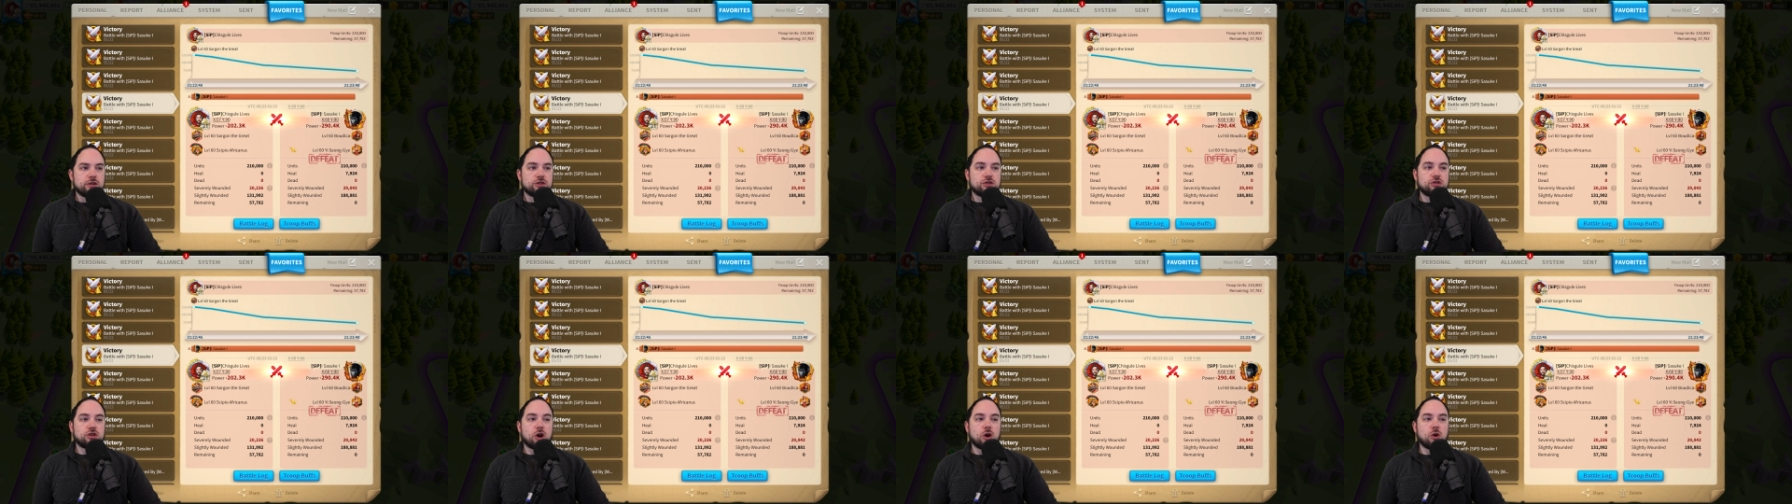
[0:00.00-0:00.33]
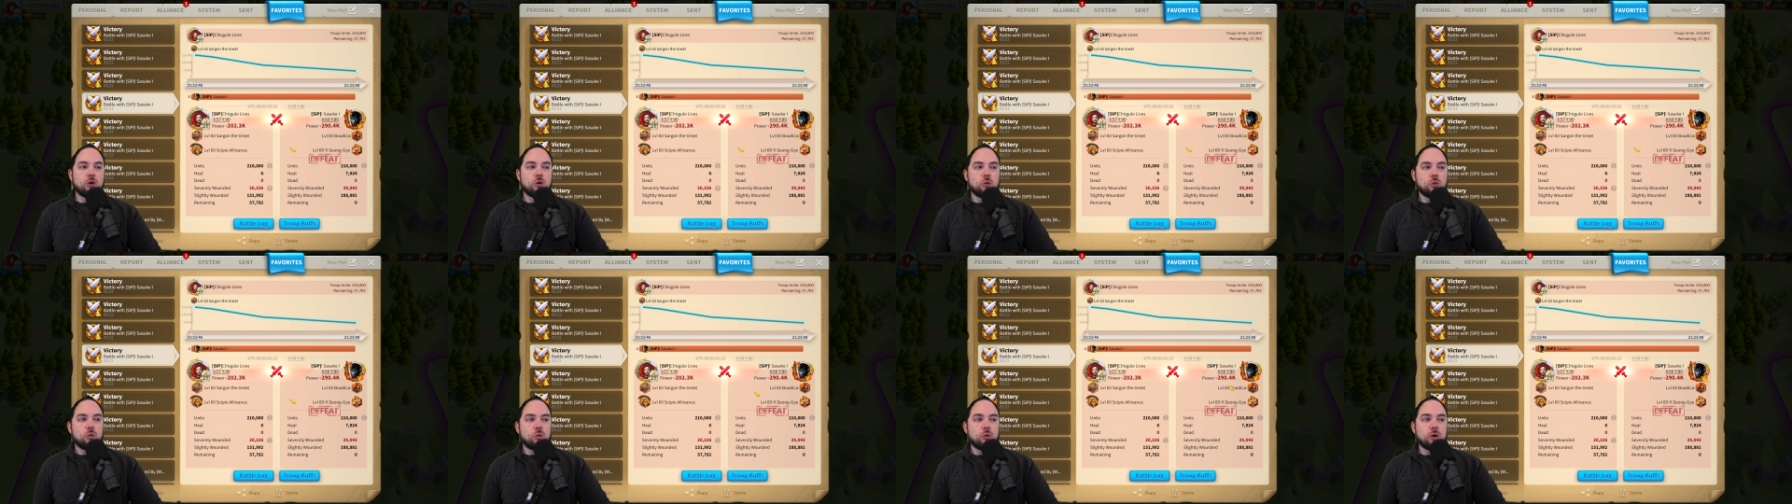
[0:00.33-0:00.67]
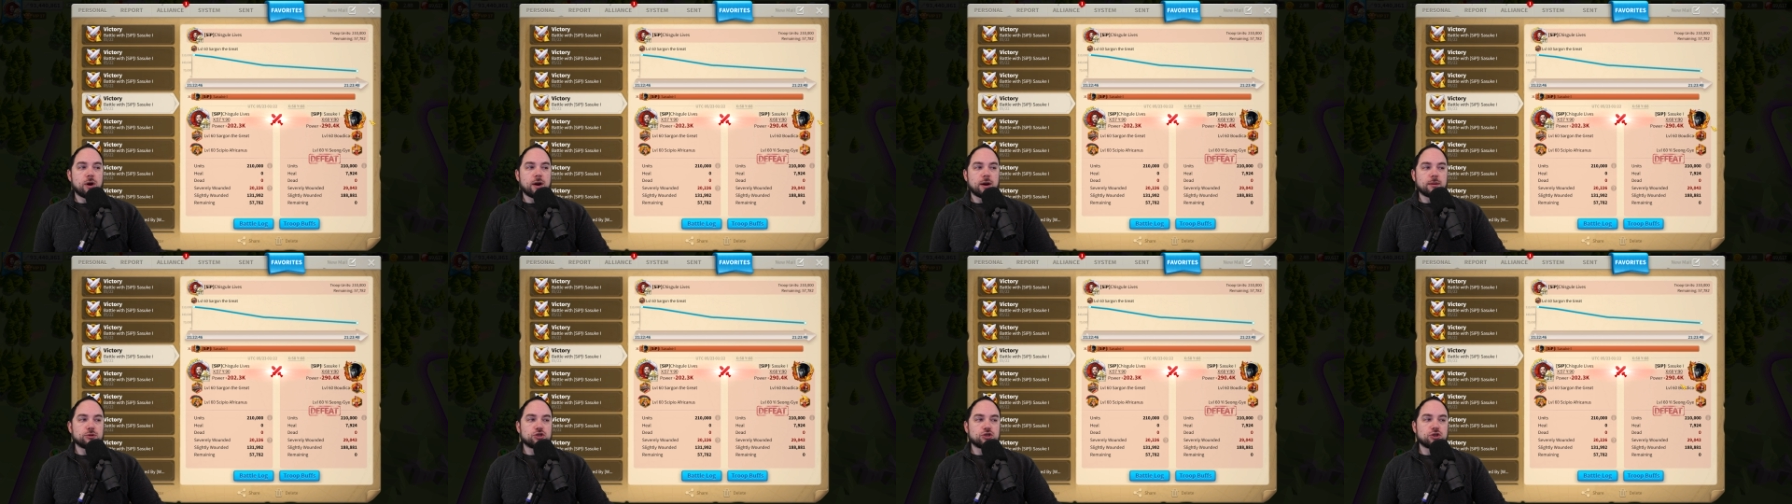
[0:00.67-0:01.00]
So
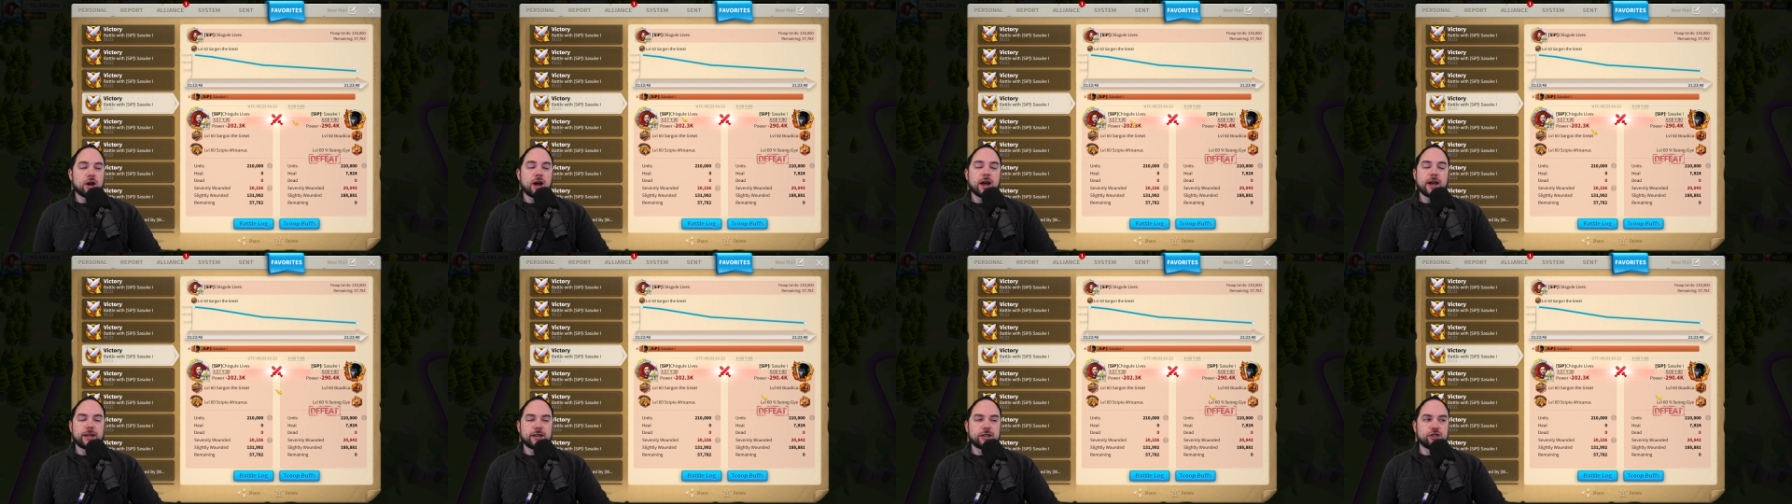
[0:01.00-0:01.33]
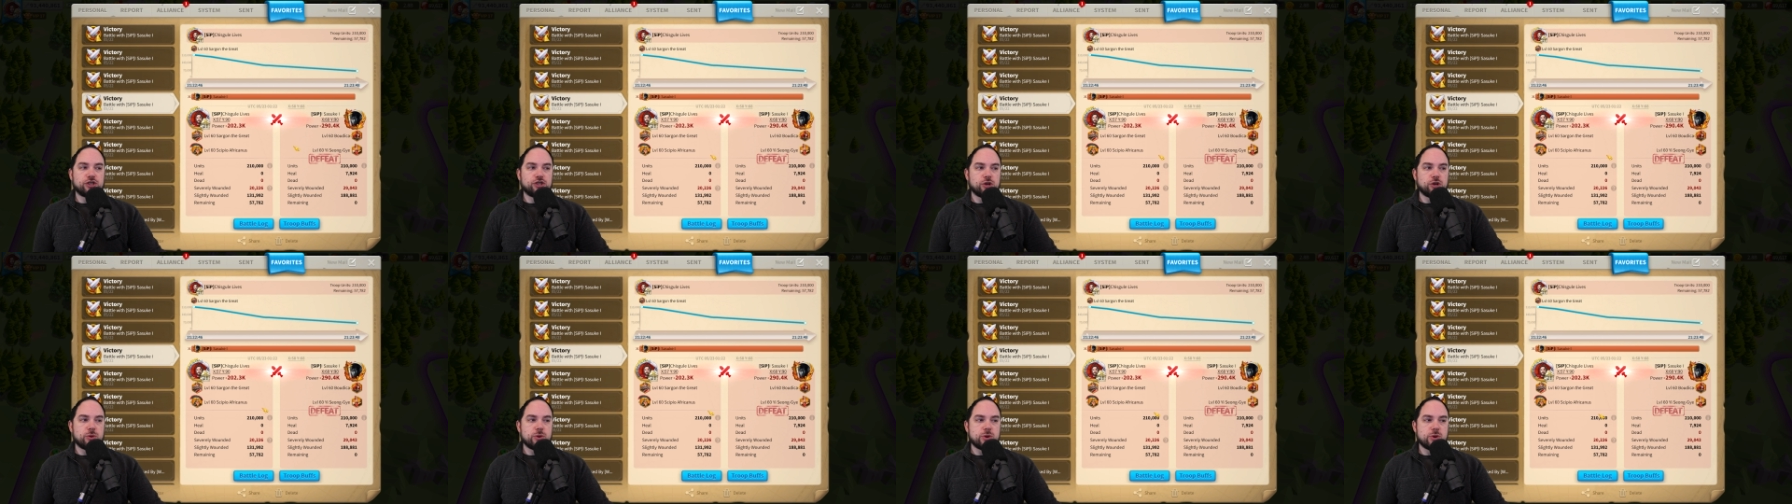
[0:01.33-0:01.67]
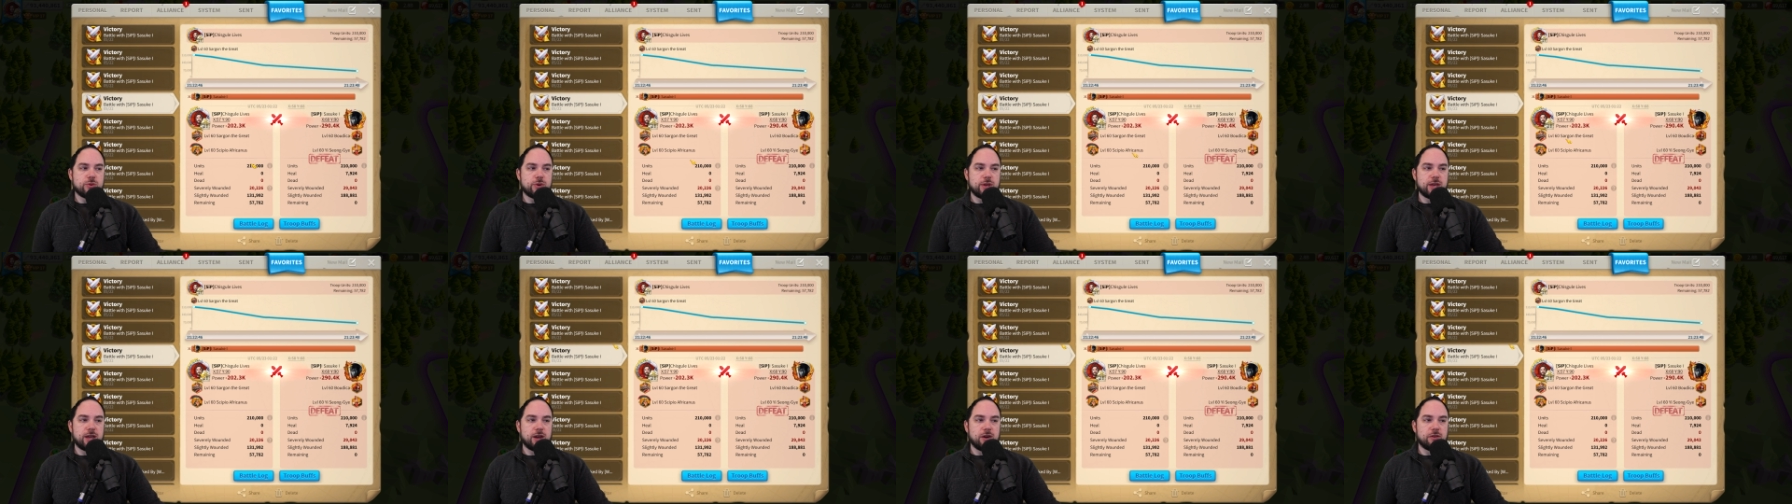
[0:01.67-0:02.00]
what I'm trying to show
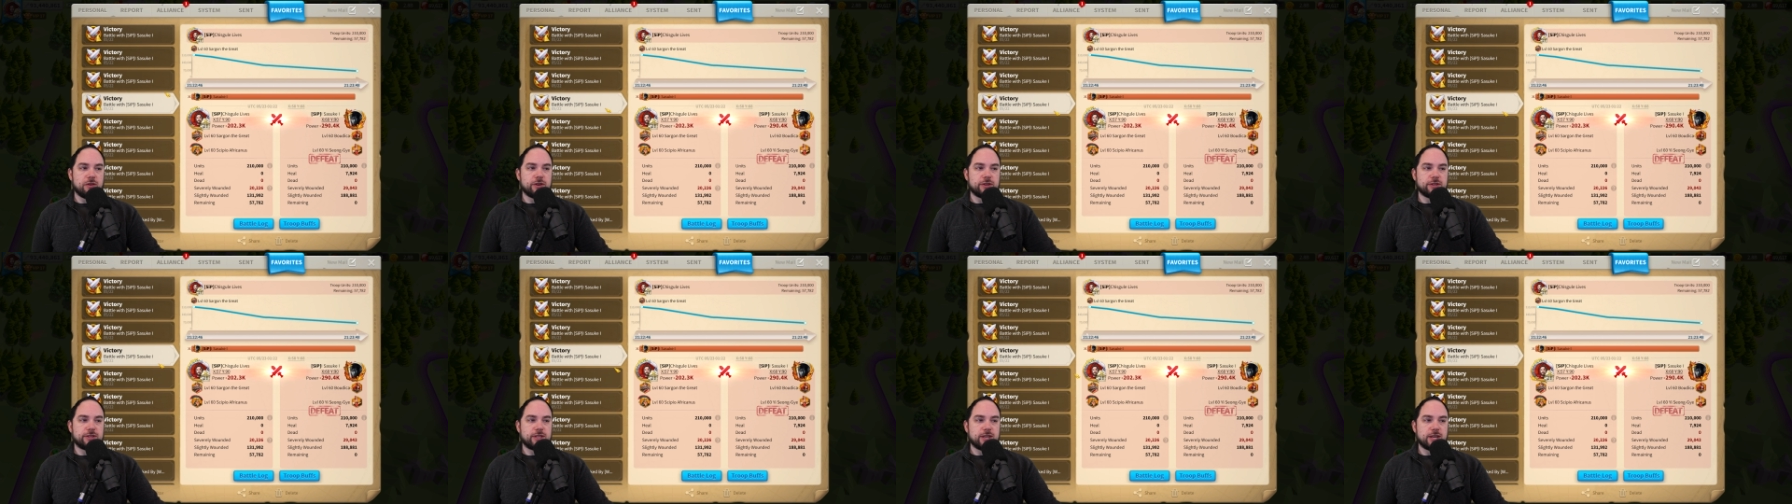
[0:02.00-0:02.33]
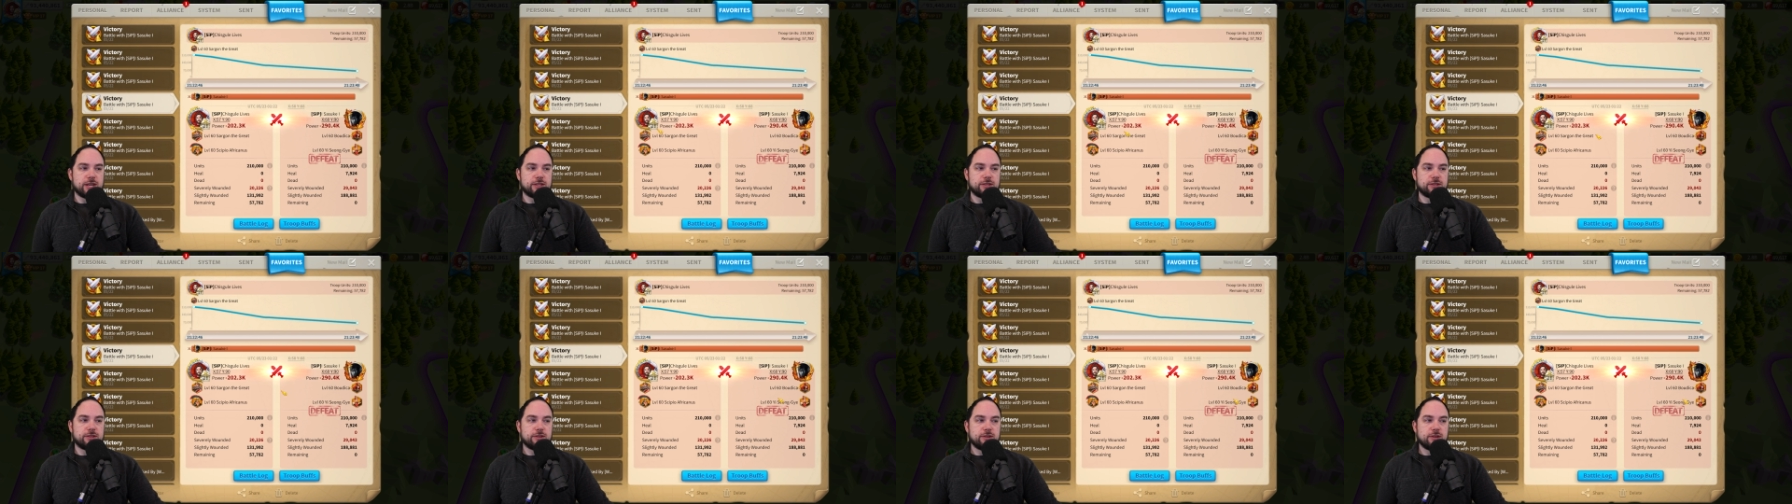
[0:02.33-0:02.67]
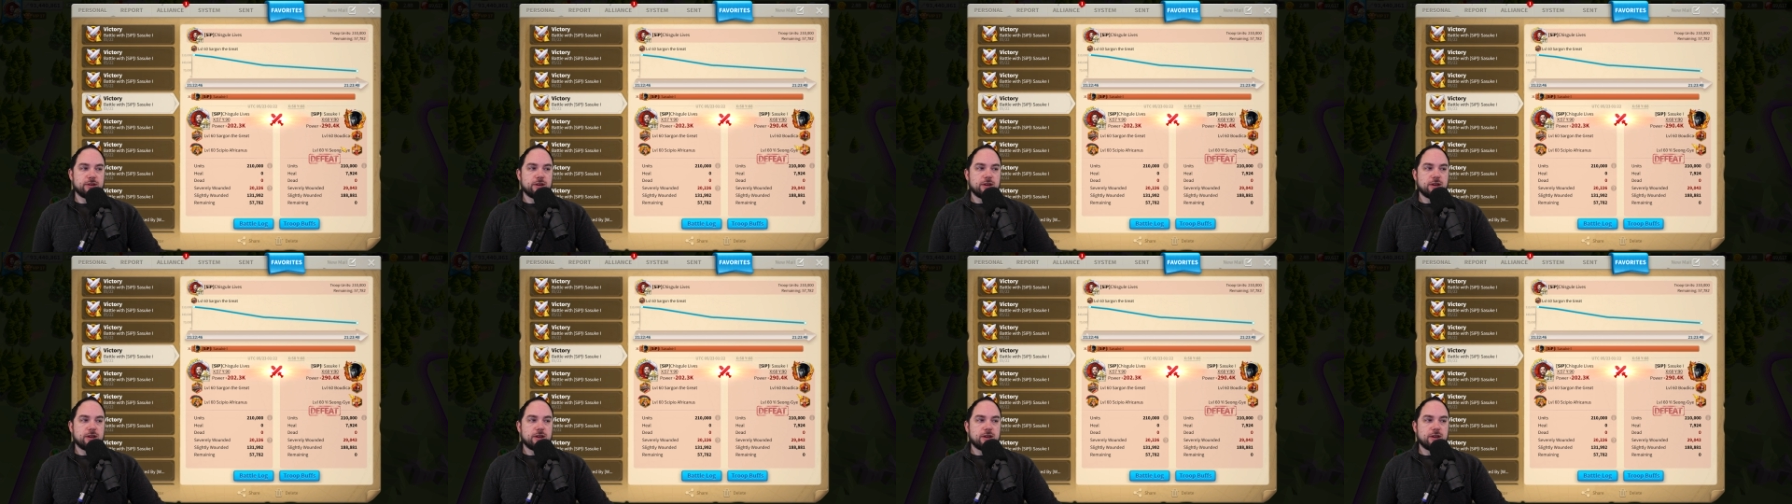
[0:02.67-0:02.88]
you here is that